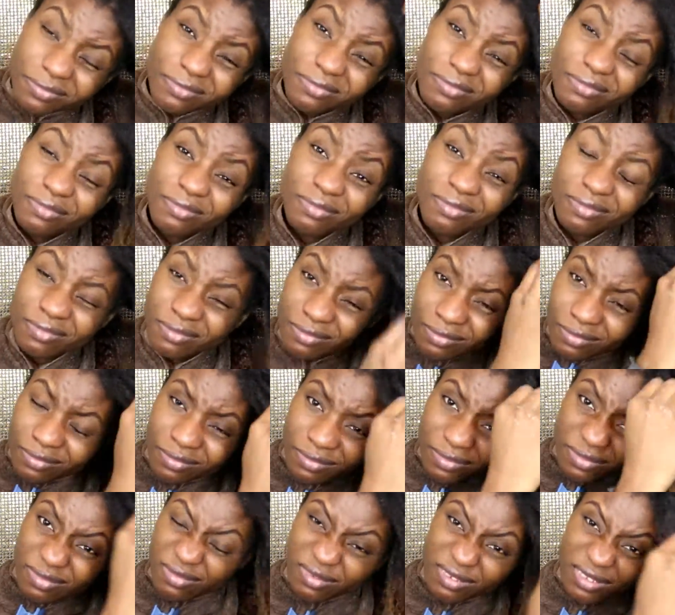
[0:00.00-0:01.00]
until I'm
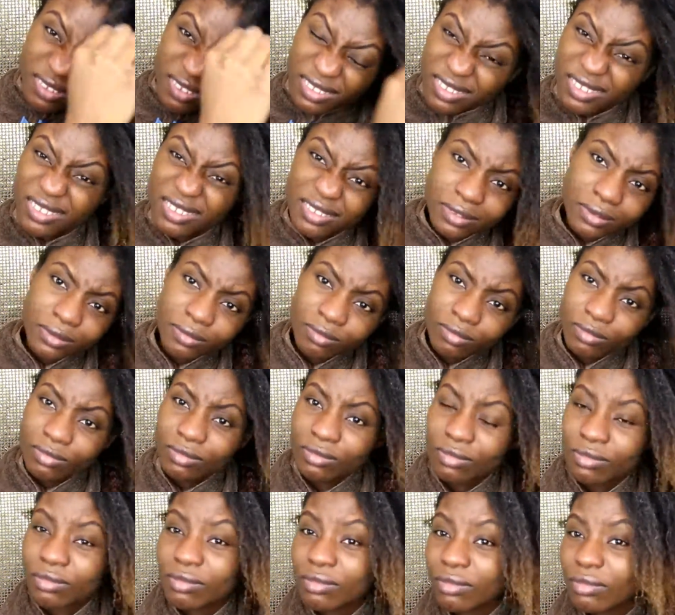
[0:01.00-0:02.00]
satisfied. I
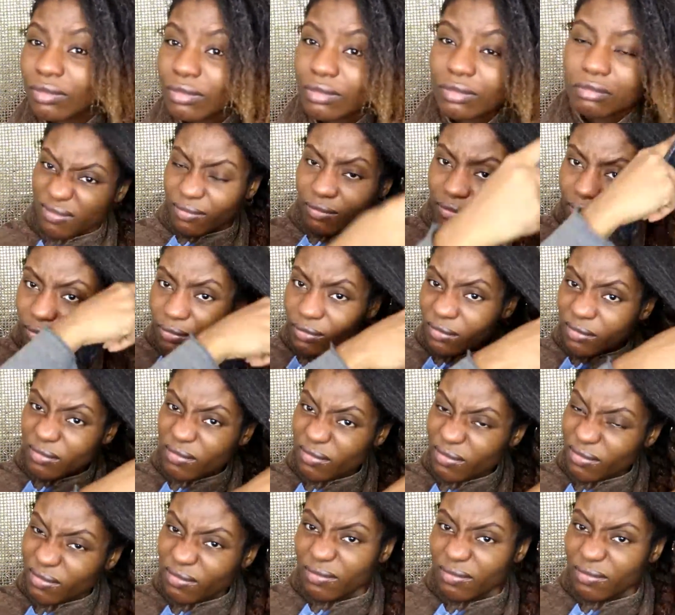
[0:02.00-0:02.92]
twist my hair and move